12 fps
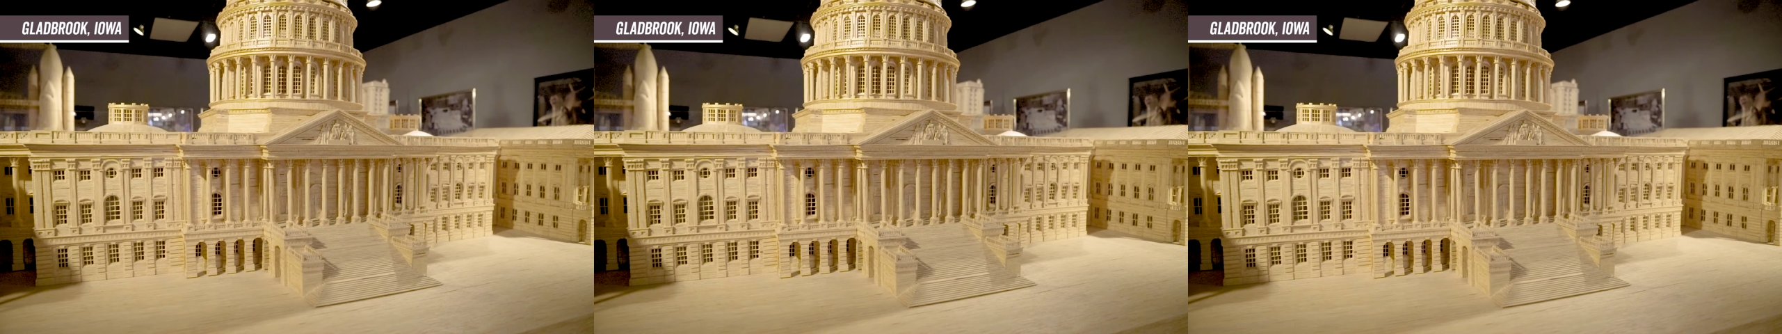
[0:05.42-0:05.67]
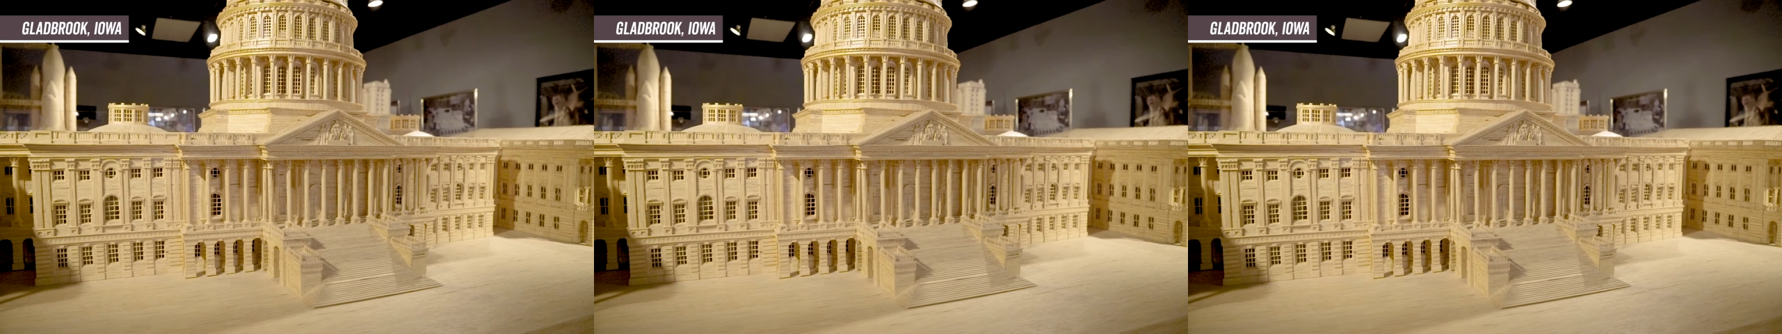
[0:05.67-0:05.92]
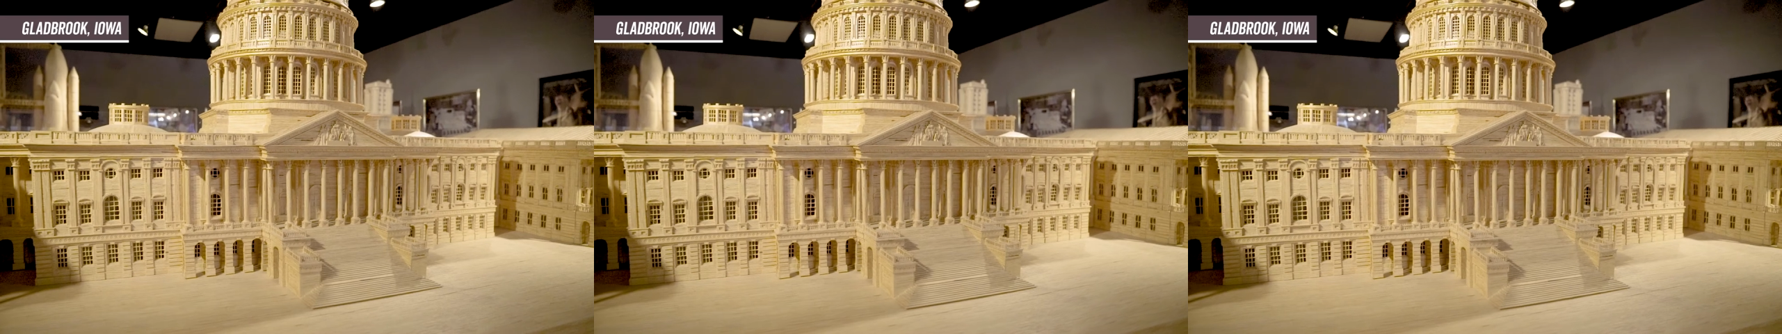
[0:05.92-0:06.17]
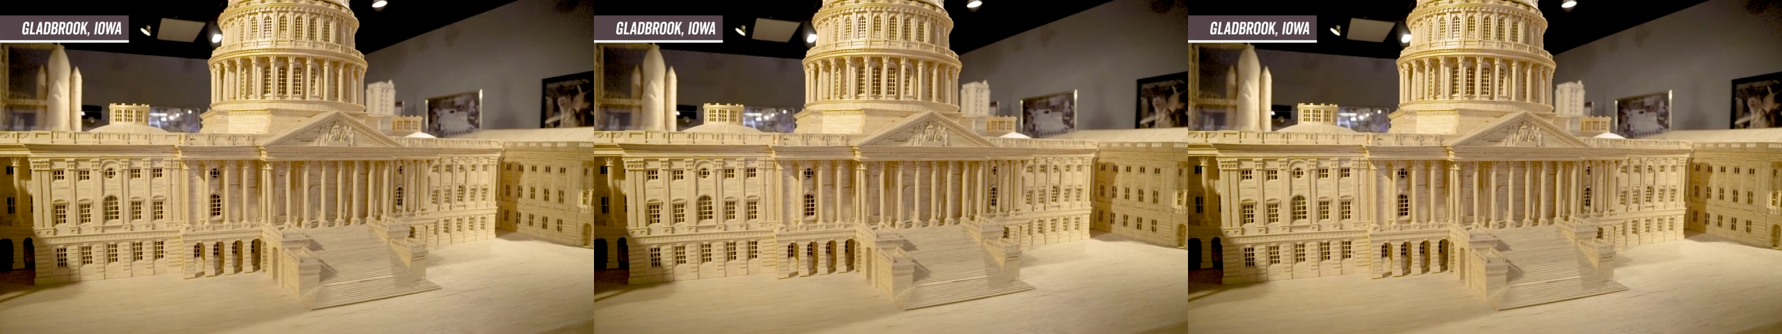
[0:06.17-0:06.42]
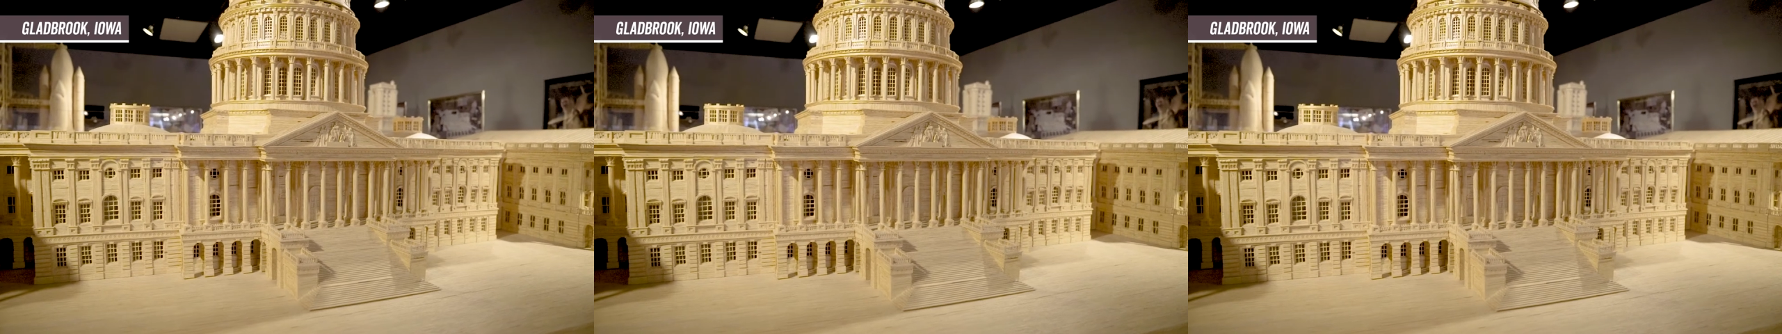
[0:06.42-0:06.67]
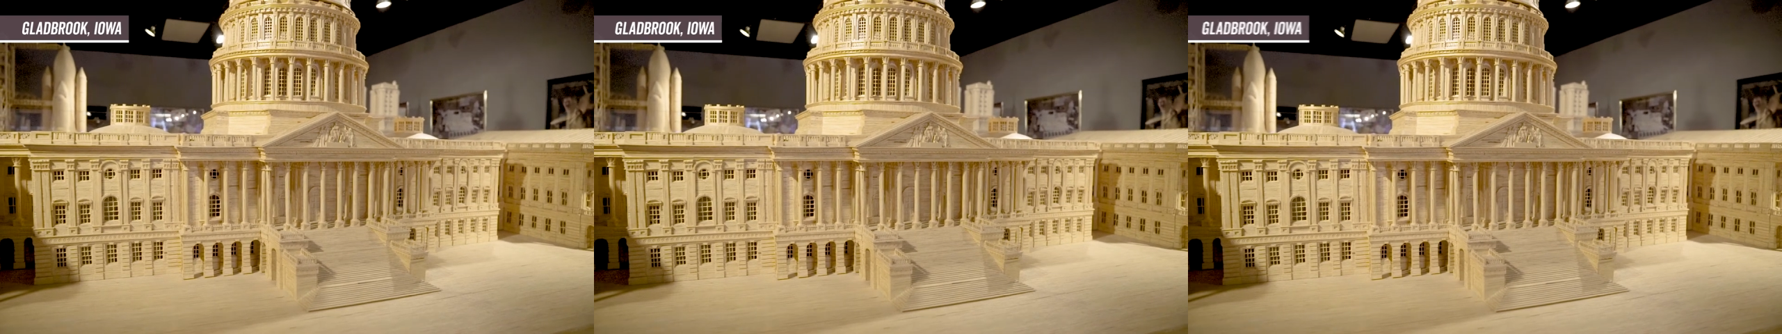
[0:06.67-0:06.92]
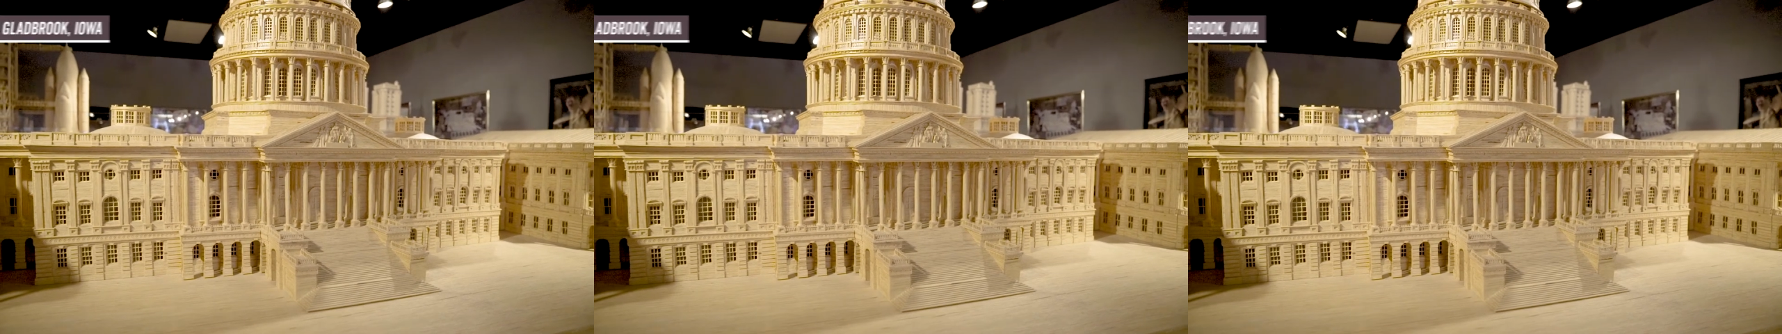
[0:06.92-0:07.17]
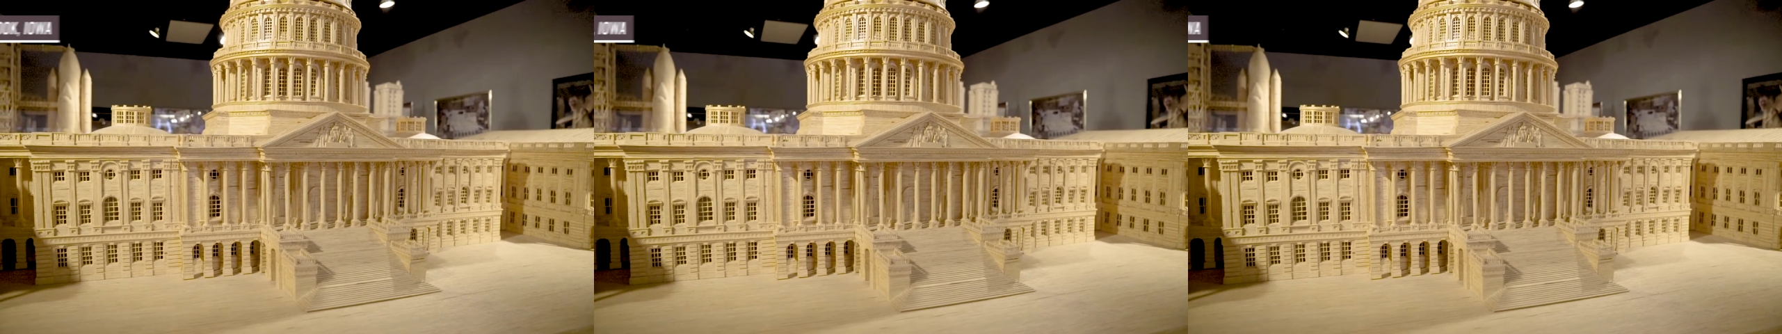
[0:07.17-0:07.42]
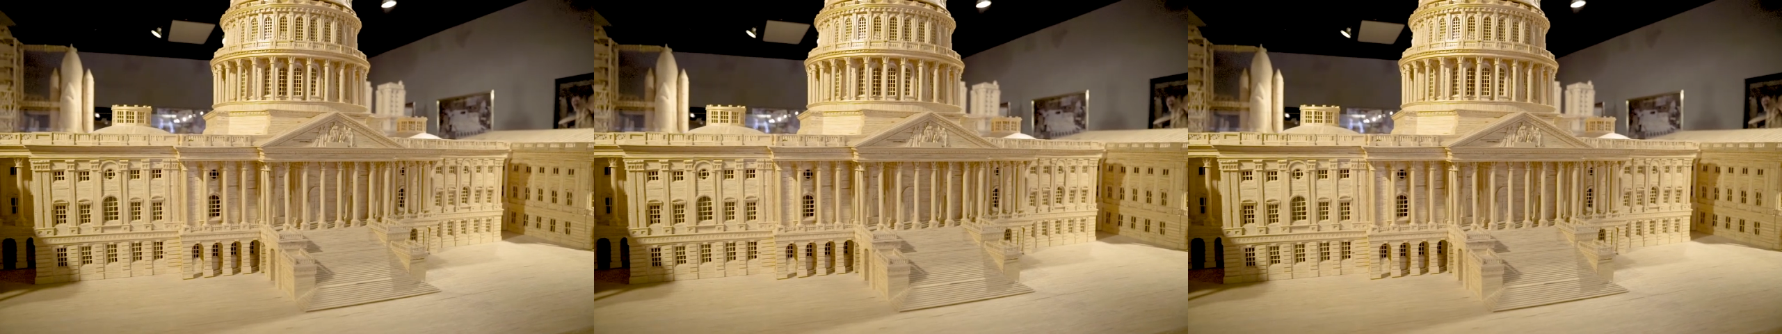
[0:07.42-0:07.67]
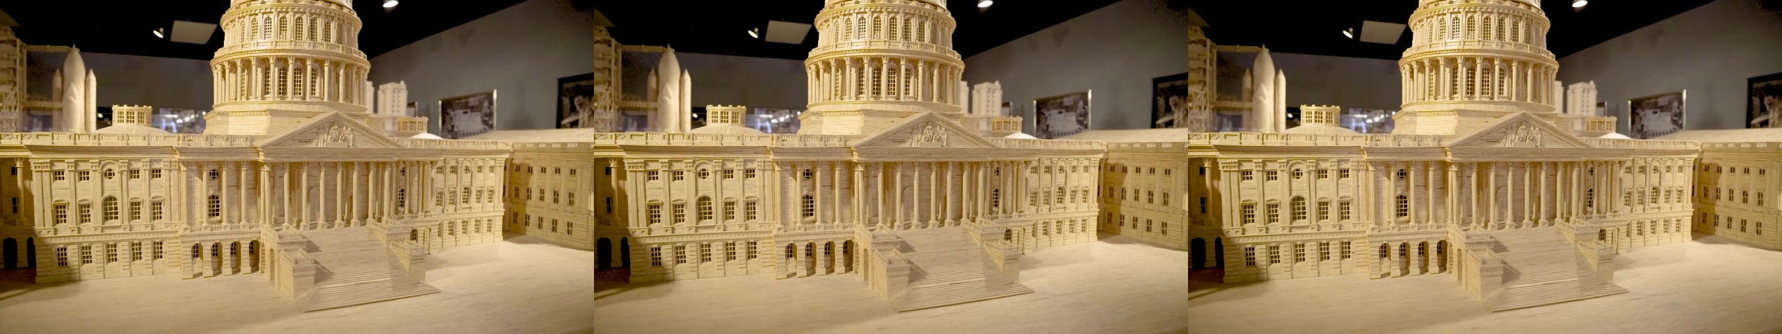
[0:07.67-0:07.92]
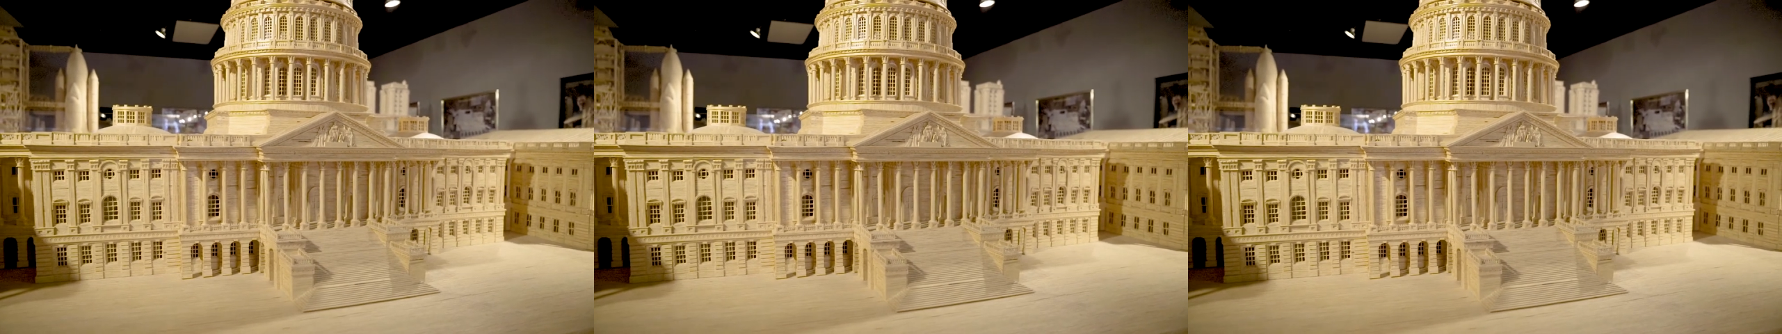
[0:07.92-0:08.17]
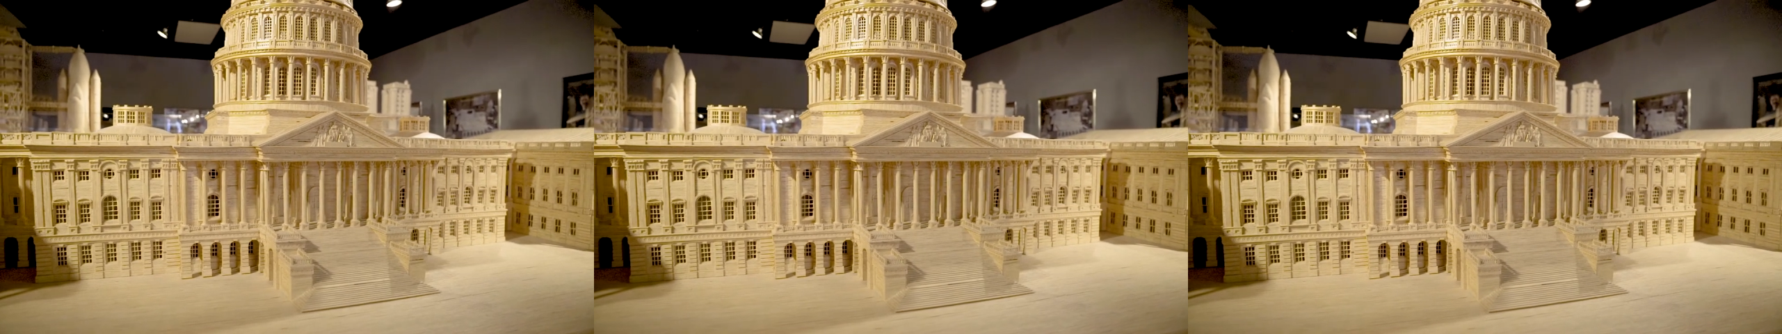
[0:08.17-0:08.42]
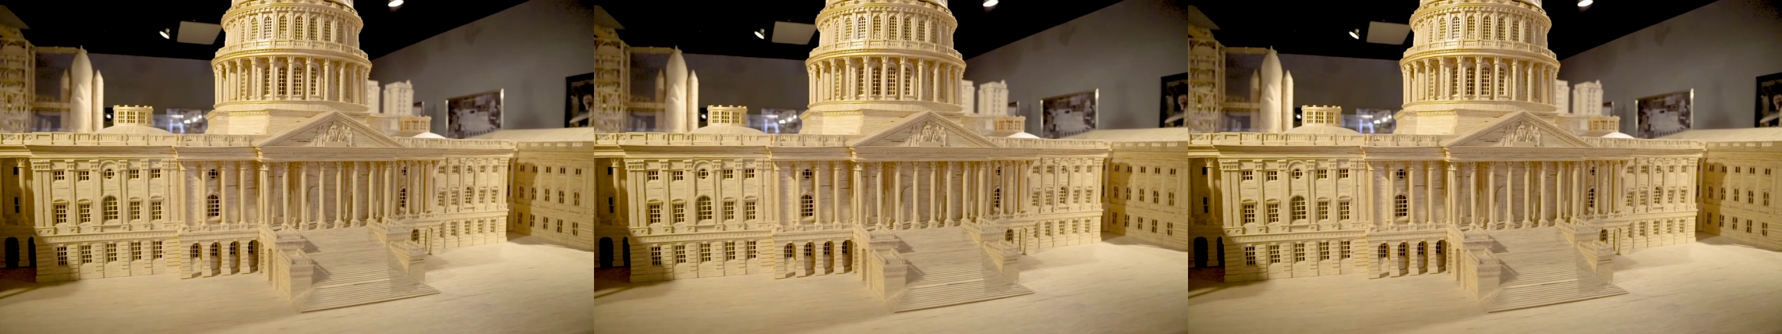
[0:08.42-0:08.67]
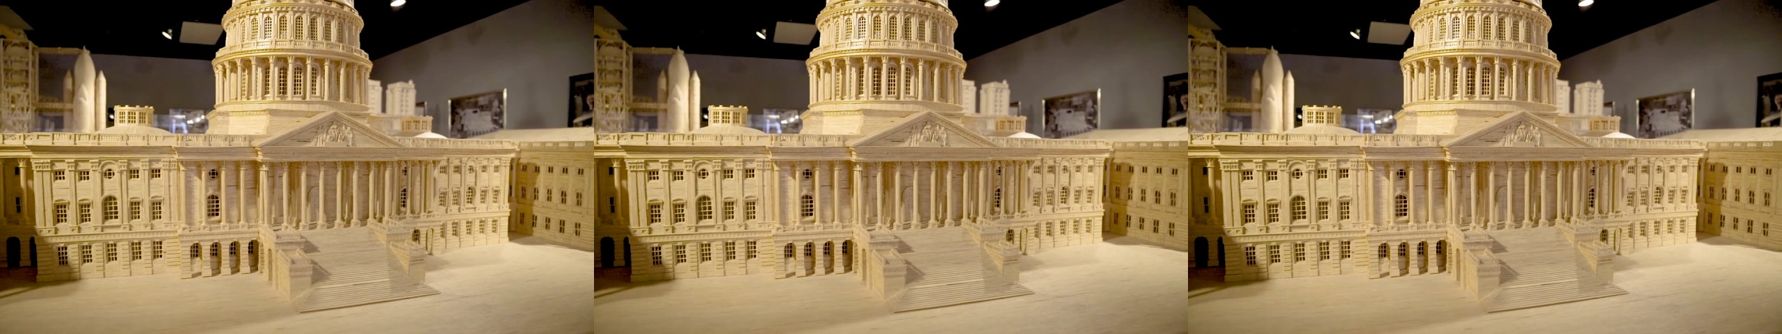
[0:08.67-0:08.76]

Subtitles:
Nobody's mouth can be seen.